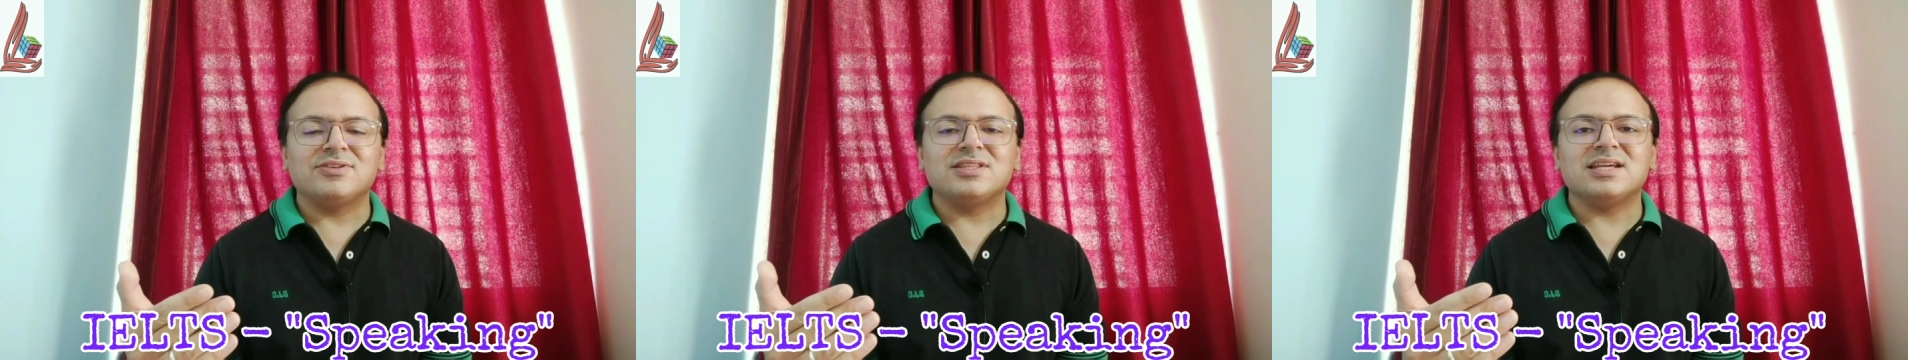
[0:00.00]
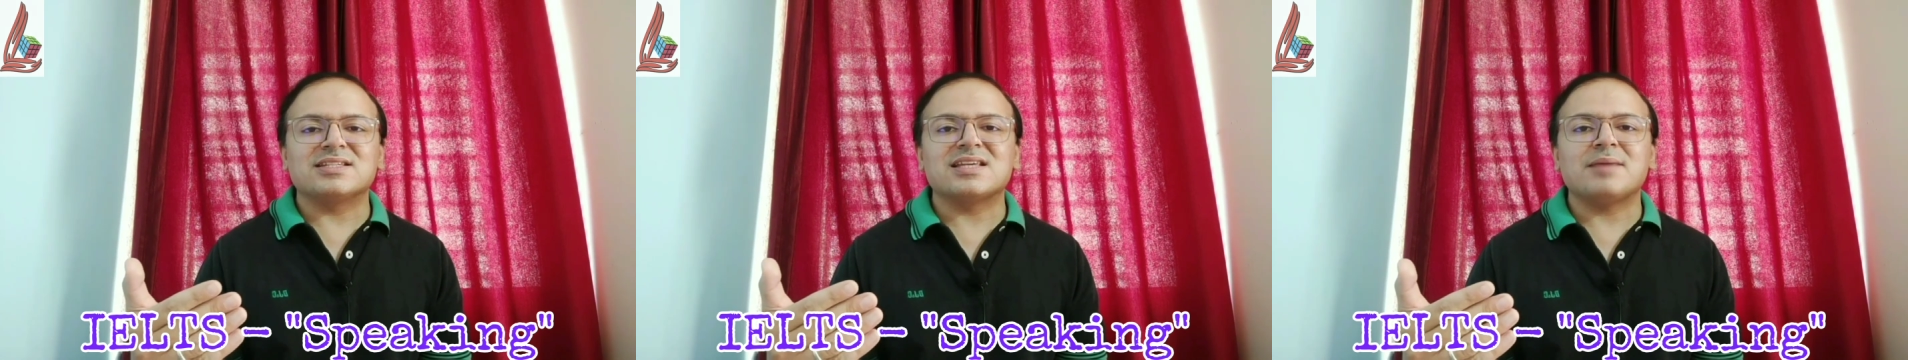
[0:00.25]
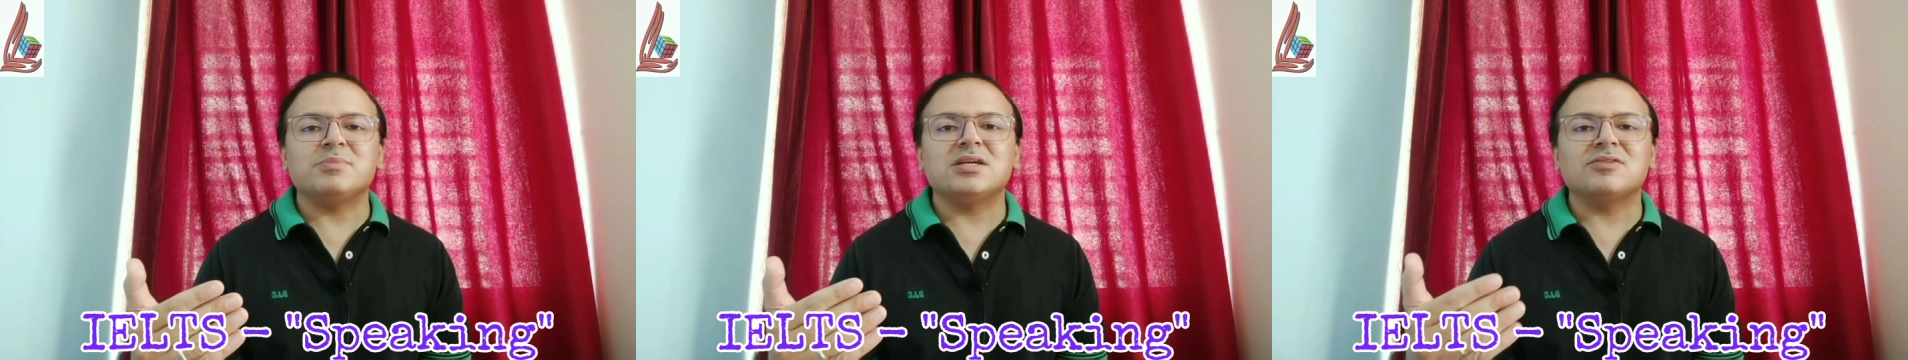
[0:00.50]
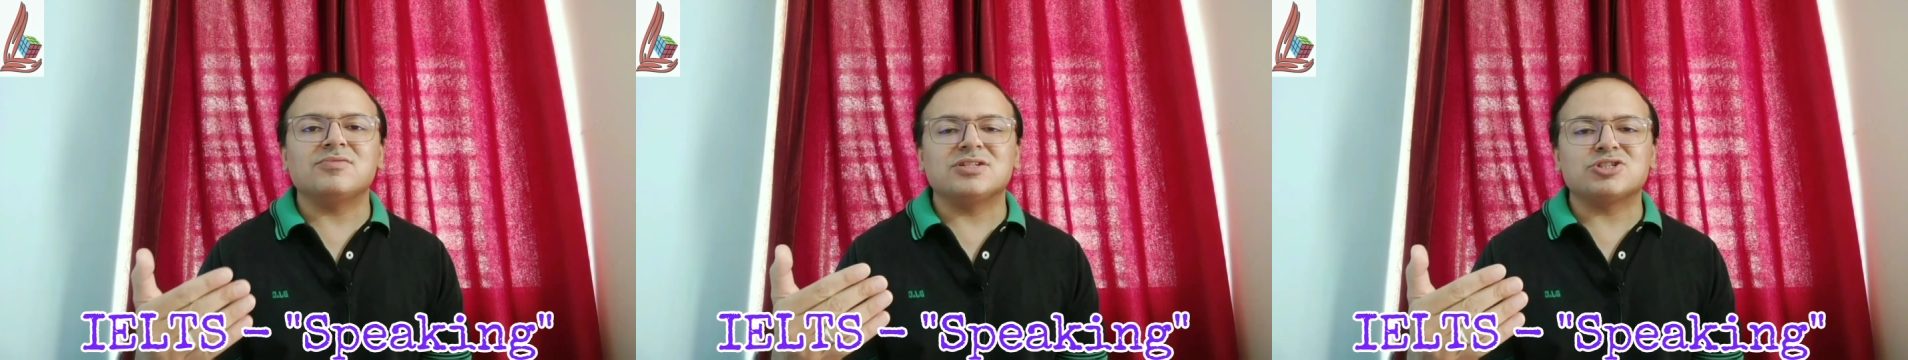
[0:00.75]
The
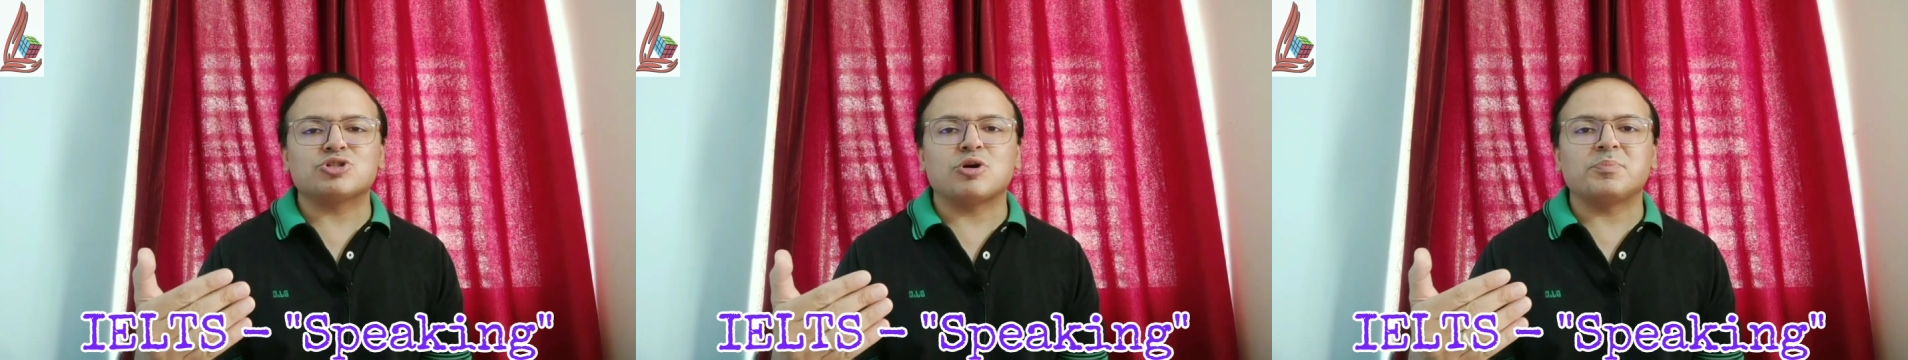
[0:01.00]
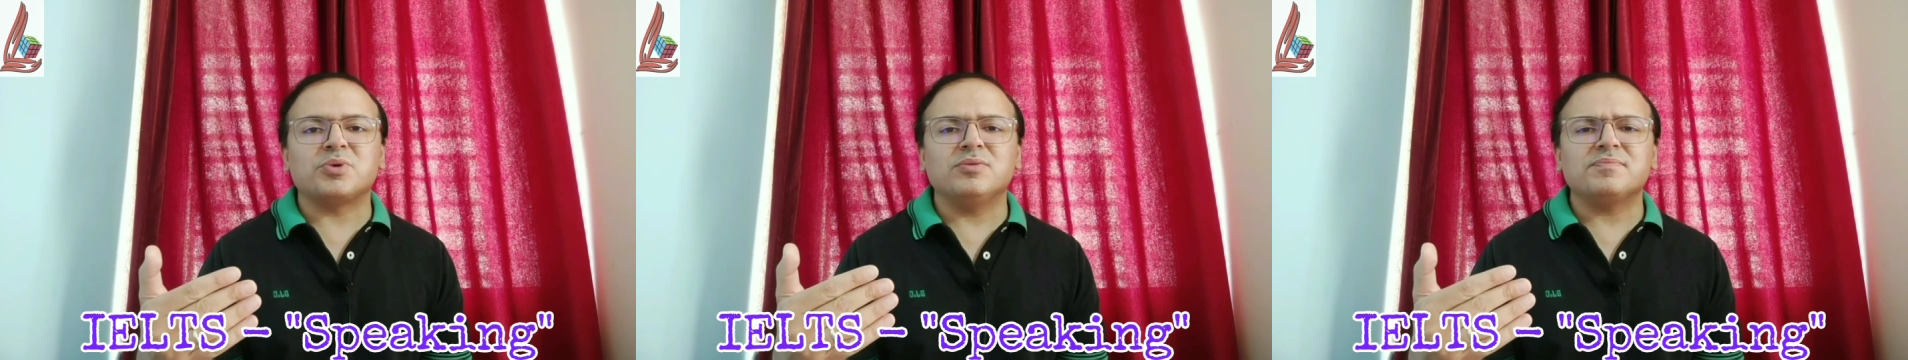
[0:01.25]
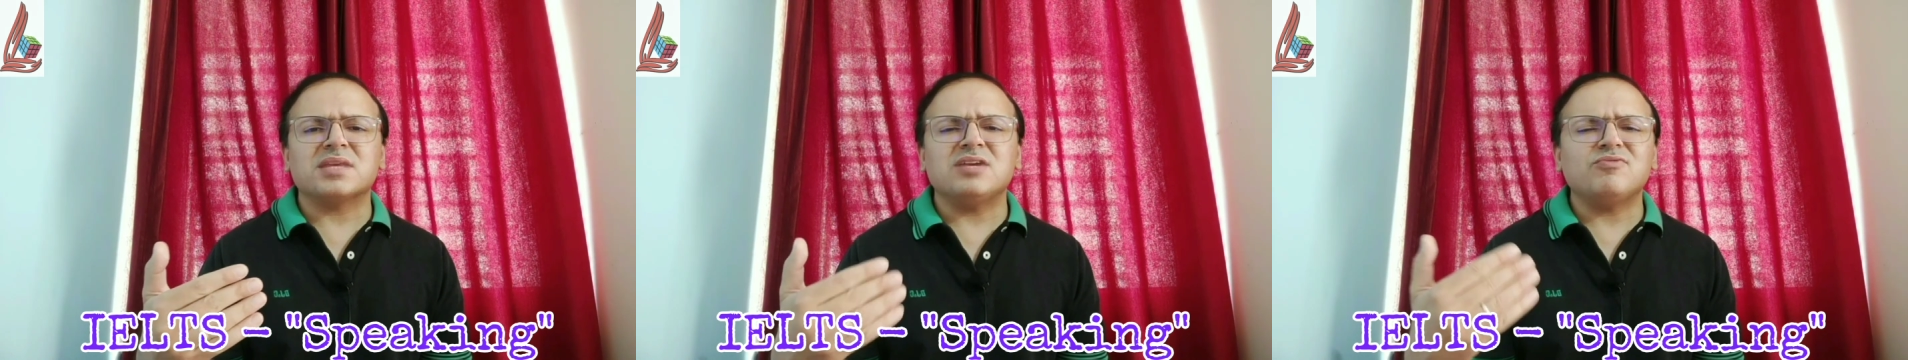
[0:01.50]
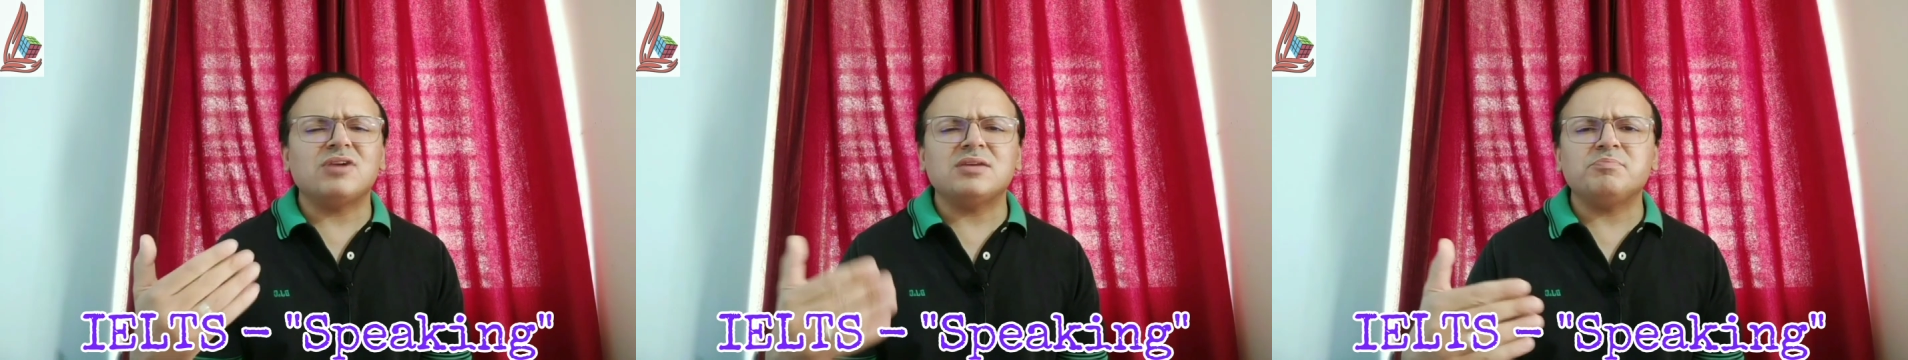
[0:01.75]
examiner will stop you
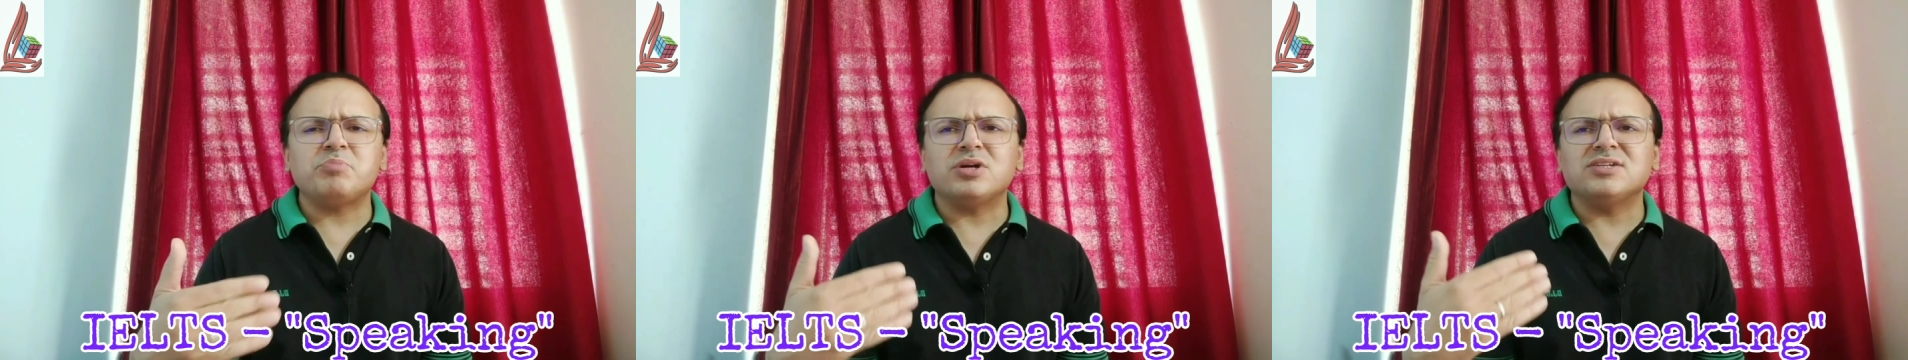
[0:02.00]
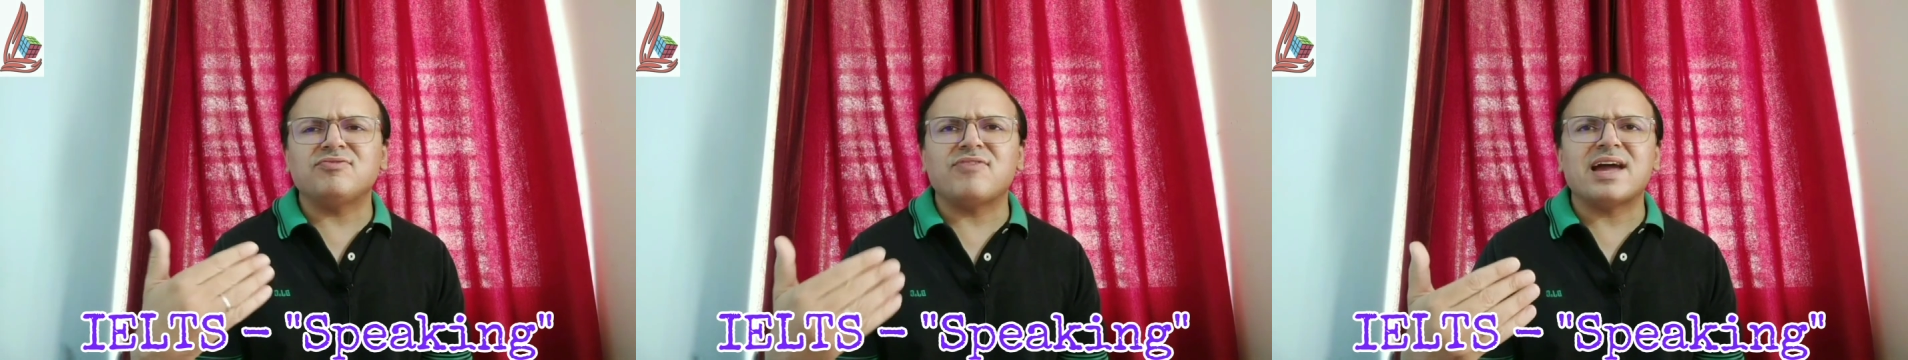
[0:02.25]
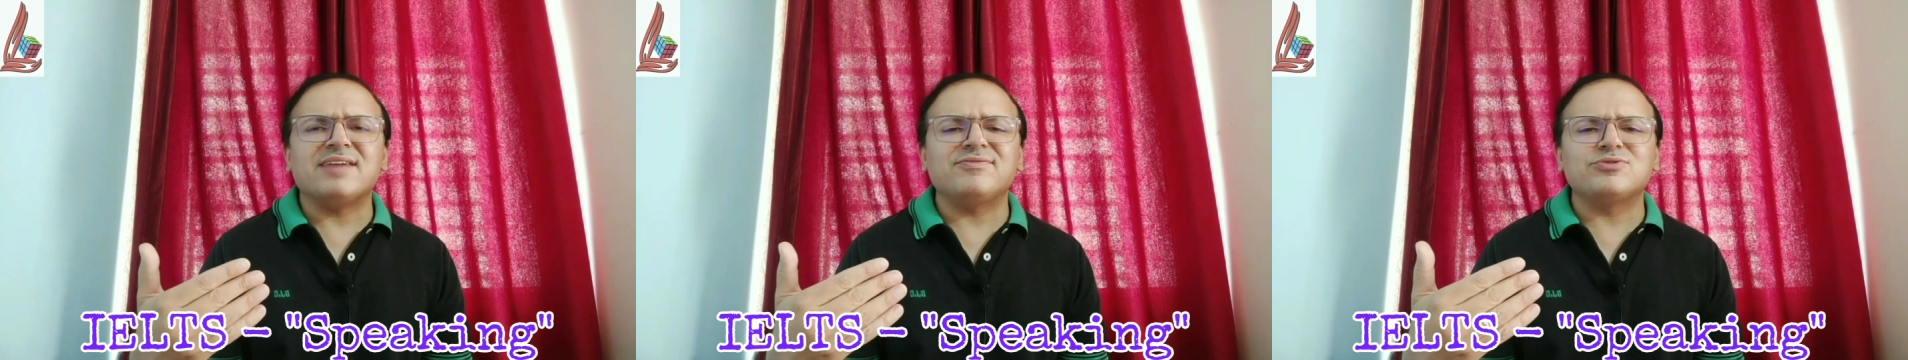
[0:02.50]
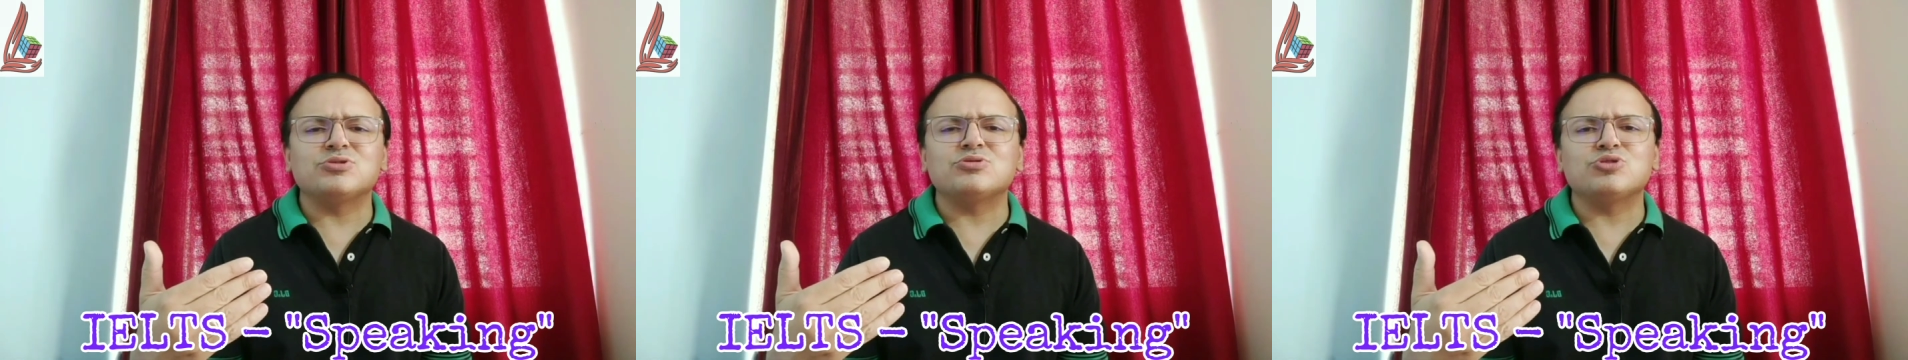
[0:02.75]
in
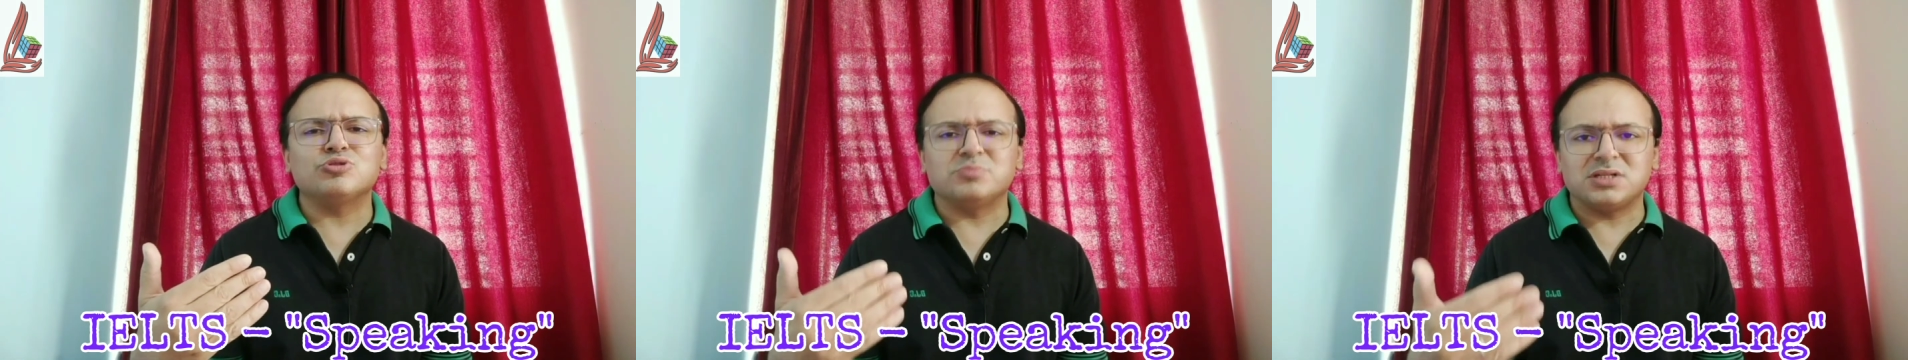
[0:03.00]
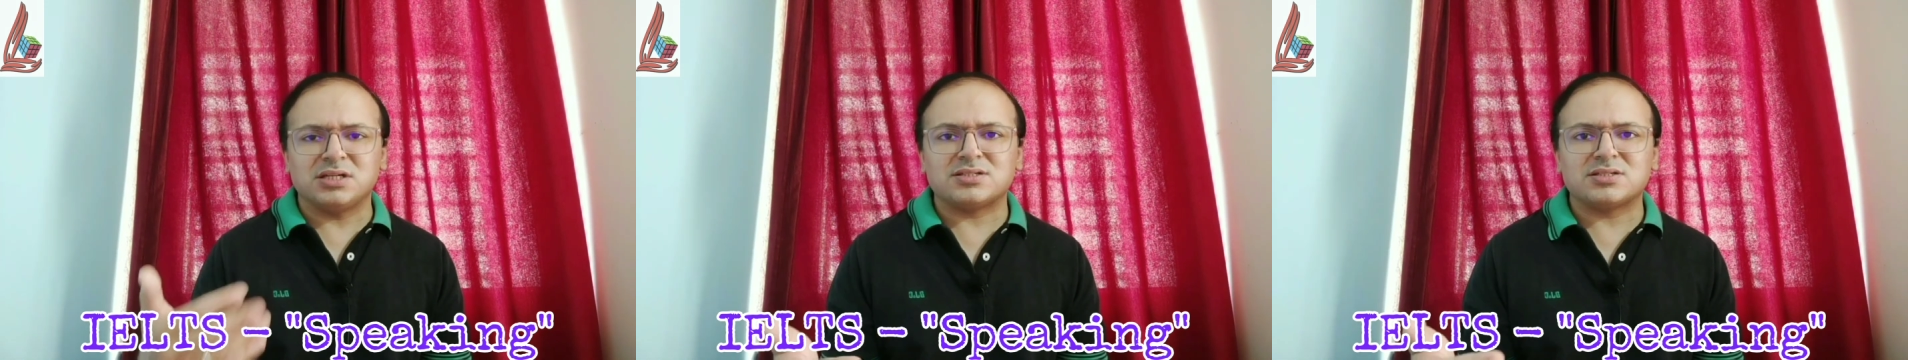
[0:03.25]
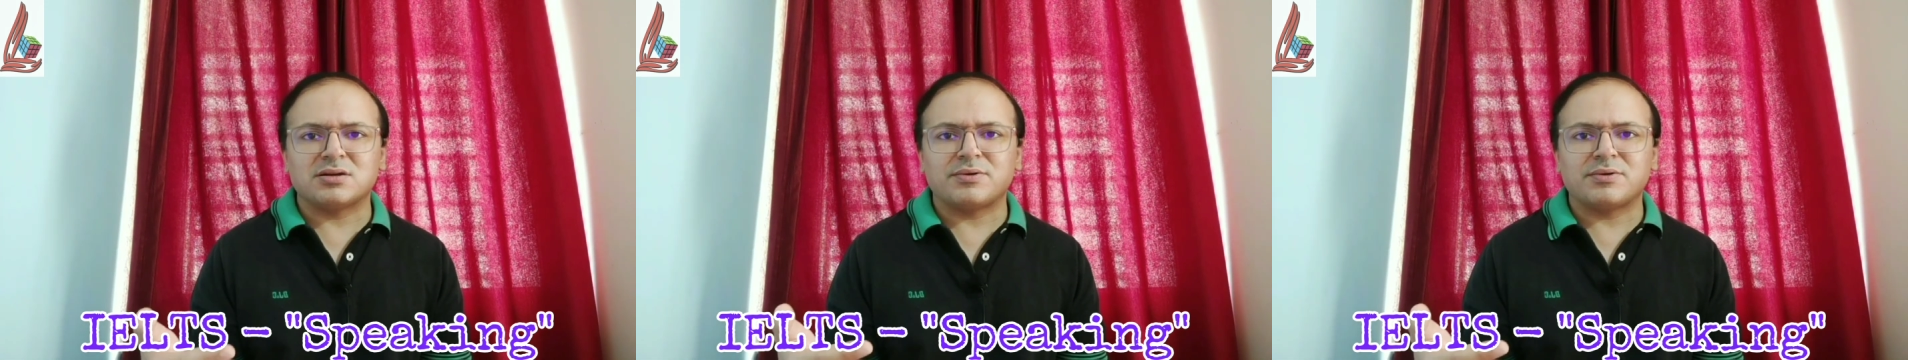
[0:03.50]
1.5 to 2 minutes.